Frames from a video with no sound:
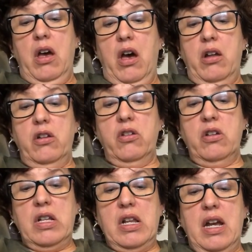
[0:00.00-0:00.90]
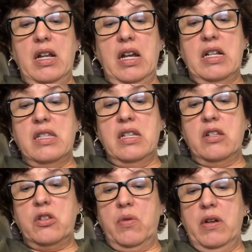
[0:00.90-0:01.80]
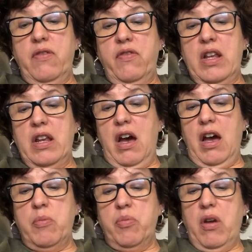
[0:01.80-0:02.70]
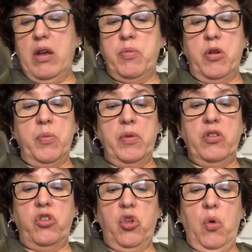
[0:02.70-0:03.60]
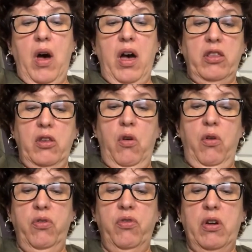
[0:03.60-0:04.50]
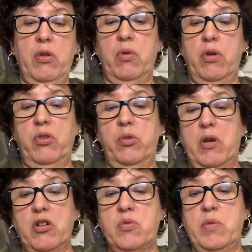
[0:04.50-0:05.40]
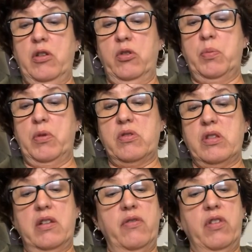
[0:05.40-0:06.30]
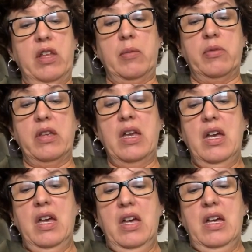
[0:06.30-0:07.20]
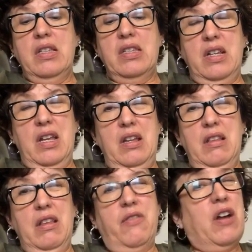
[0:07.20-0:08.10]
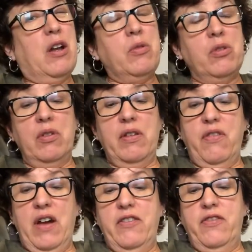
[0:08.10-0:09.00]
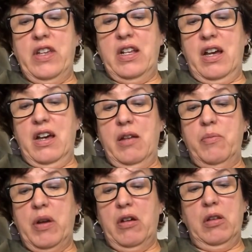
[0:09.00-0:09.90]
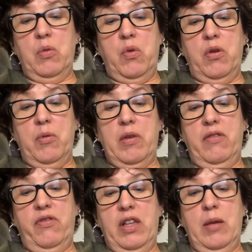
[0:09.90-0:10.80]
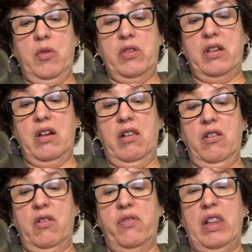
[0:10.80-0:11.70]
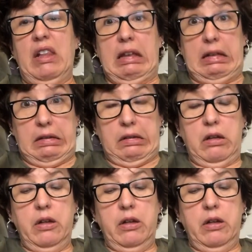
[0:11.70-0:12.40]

On a good night, I'd seen it 20 feet high, bright purple, and so hot the whole front row's marshmallows burst into flames. Tonight, the fire was only five feet high, barely warm, and the flame was the color of lint.